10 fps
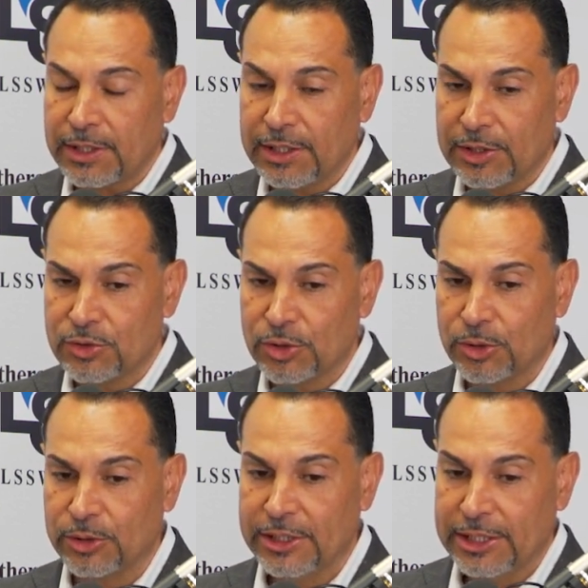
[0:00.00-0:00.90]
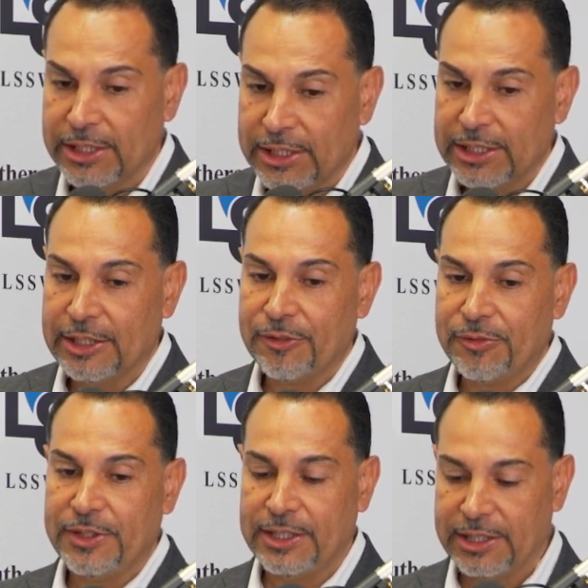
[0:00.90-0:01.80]
And so
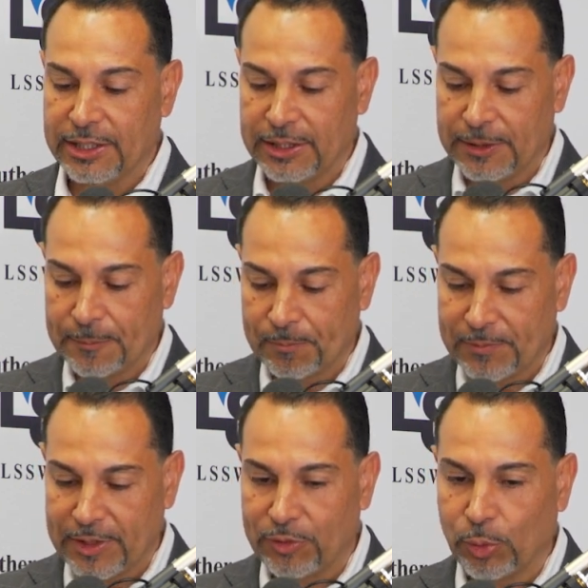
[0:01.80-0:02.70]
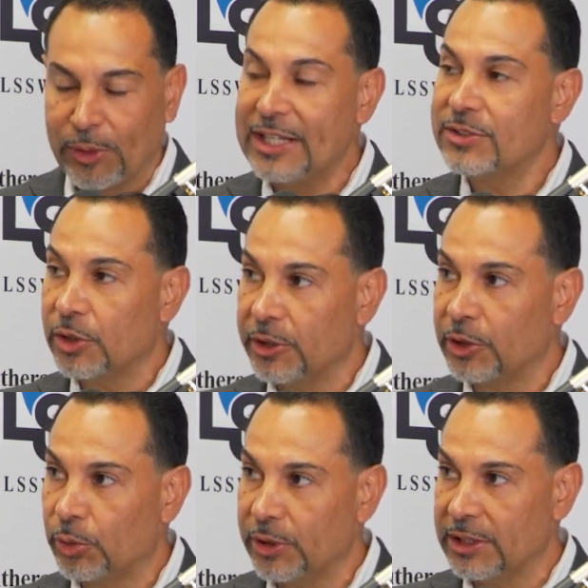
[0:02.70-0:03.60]
if the rates are
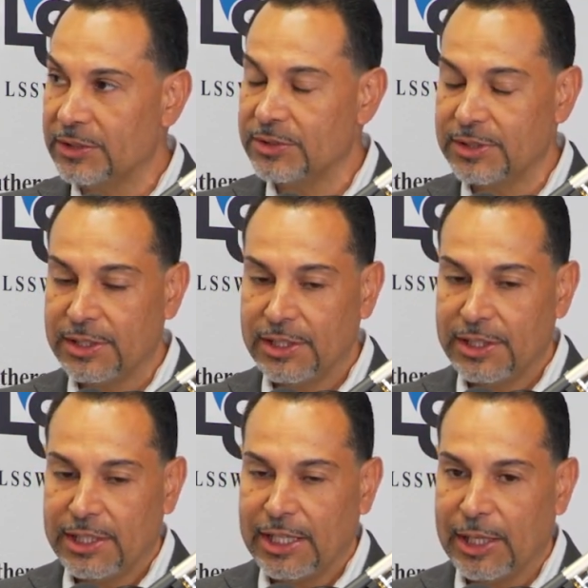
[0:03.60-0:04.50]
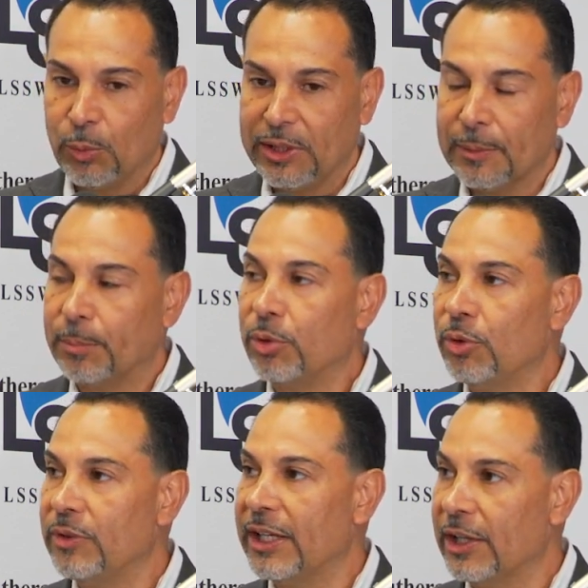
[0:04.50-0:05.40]
increased and we
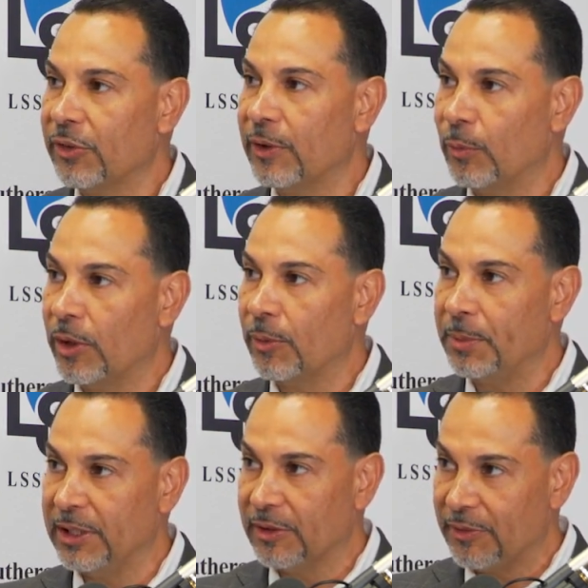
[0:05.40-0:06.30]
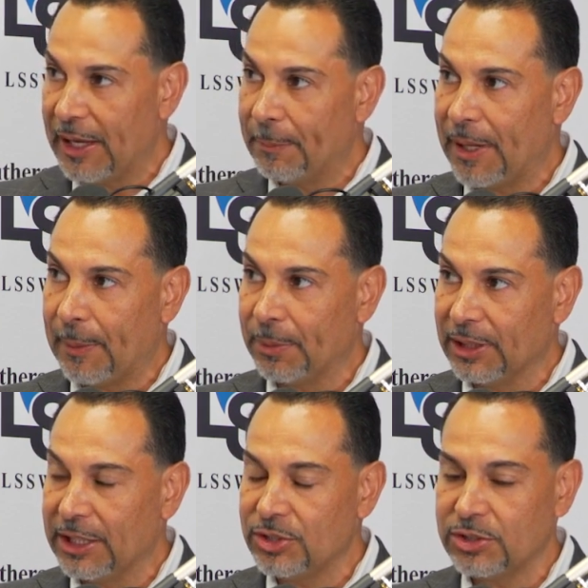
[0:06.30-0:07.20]
improve the health and well-being of that
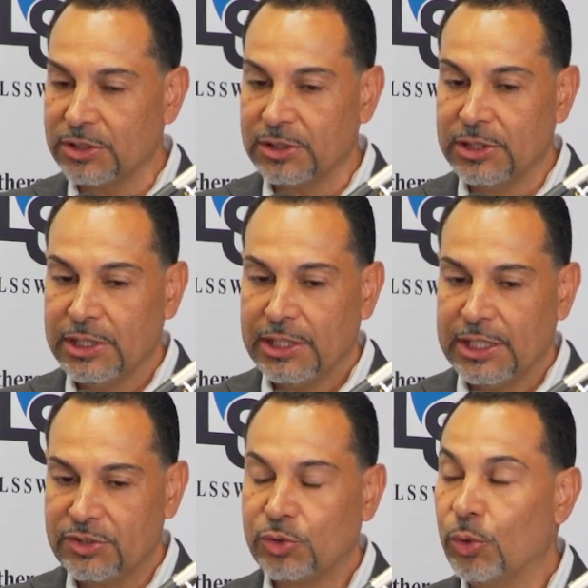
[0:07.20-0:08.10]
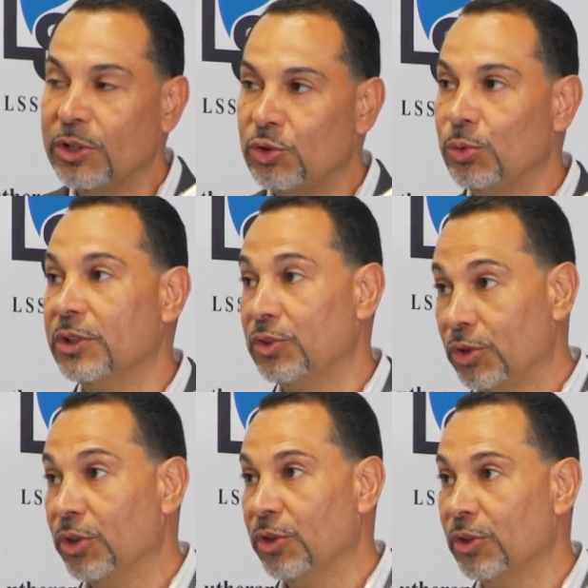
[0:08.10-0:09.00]
population, it's going to in
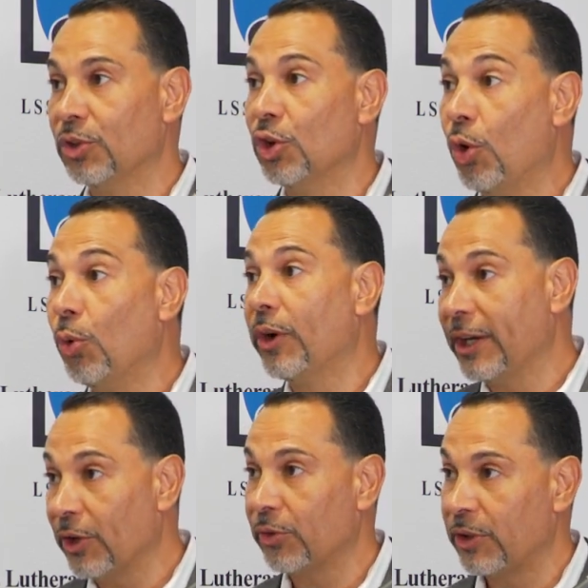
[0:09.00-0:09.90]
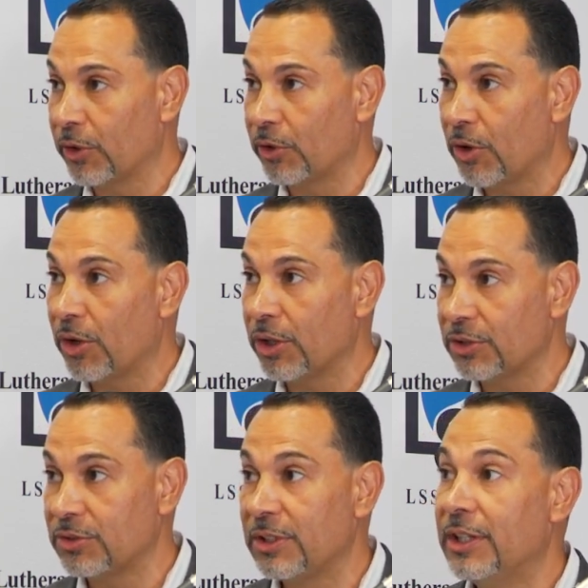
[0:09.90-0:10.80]
turn lower healthcare
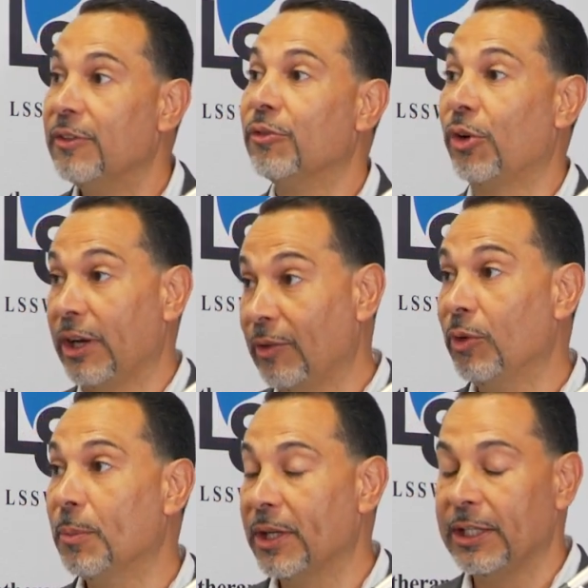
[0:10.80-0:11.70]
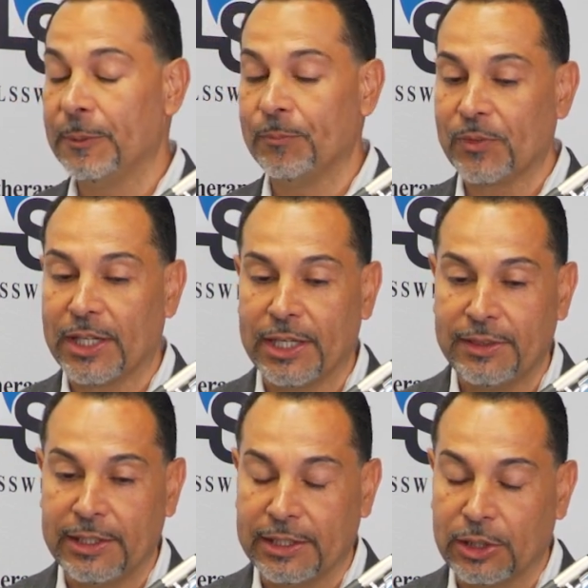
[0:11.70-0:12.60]
costs for everybody, I
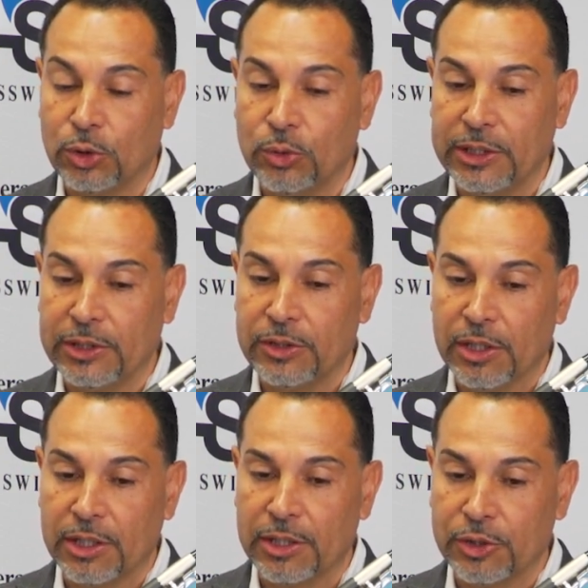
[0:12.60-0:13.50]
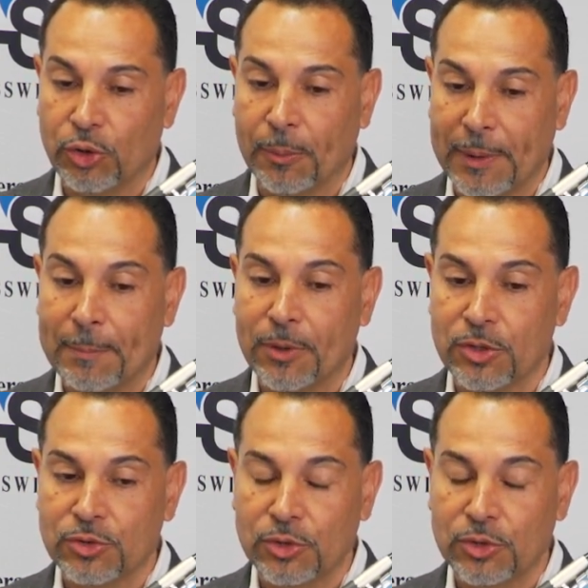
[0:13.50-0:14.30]
think, including your members.